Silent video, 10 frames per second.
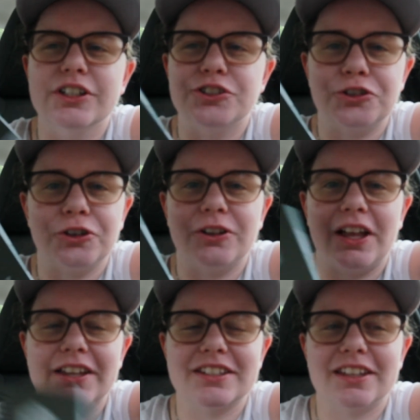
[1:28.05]

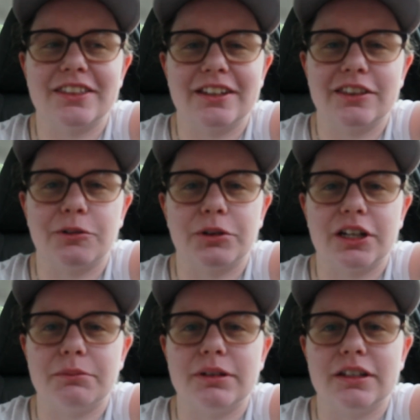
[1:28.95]
journal-esque thing that we're going
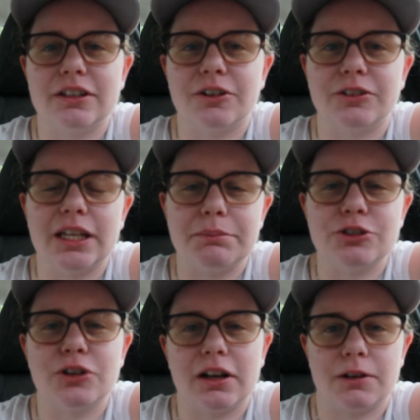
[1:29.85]
to be, keeping
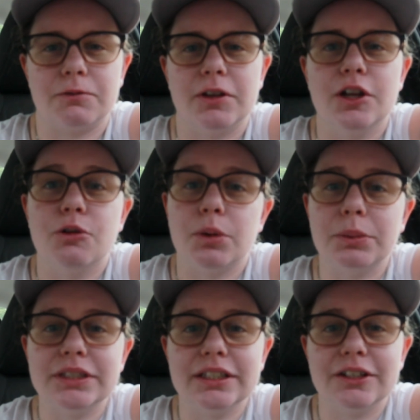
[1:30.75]
track of what we
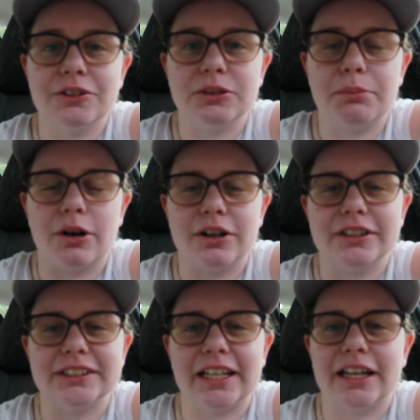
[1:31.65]
did here in the
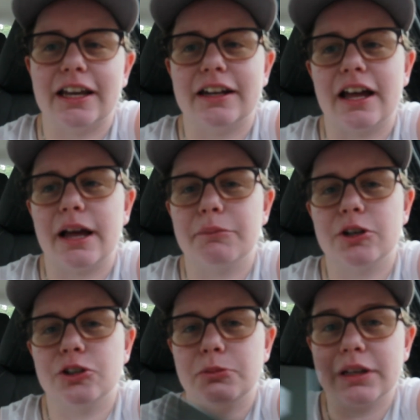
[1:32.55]
parks. And I'm going
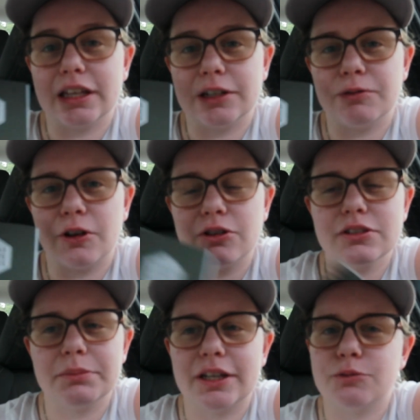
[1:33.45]
to do McKinney Falls
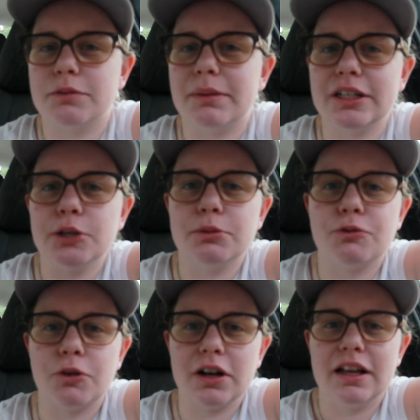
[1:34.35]
because we've been here
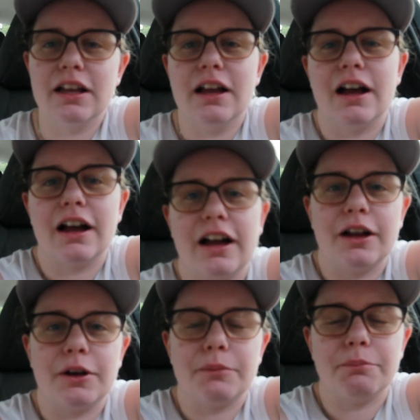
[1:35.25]
before.
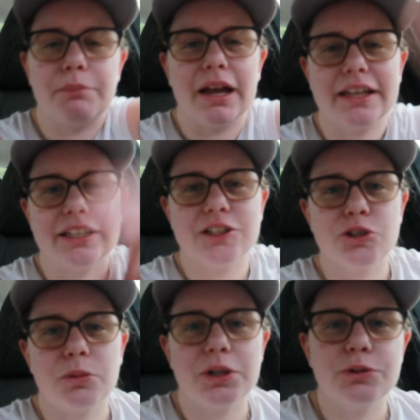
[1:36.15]
Back in
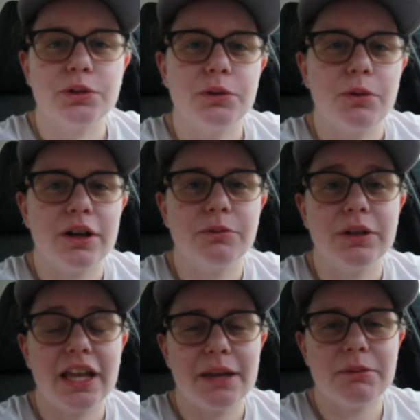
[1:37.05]
2021, we
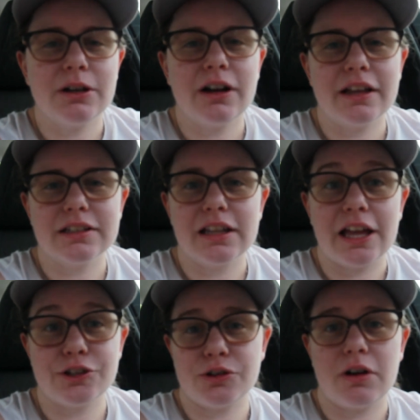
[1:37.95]
came here as a
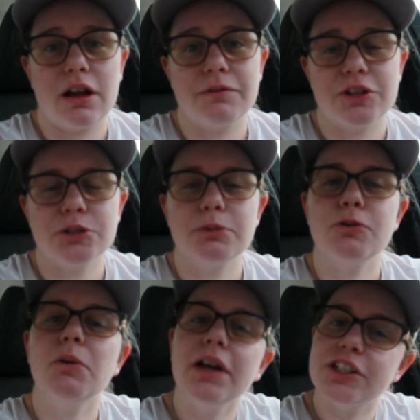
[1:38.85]
last hurrah adventure
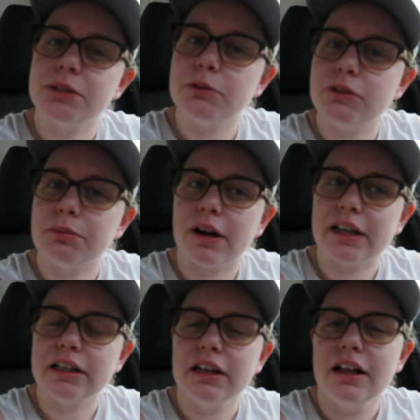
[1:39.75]
before we actually moved to Bryan.